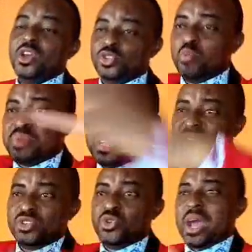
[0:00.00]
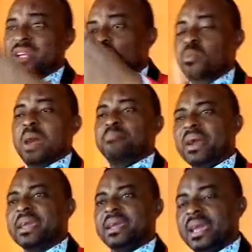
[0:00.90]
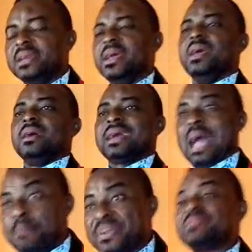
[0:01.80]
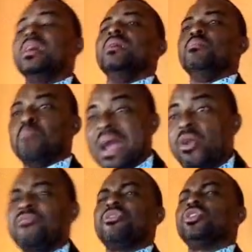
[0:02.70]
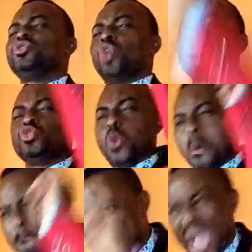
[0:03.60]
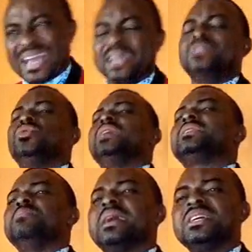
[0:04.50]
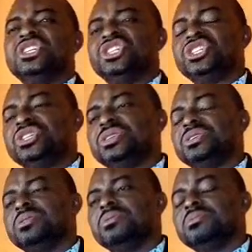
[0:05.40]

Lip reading: now to bring you and the woman back again. Come in, man of God, don't go back to that marriage.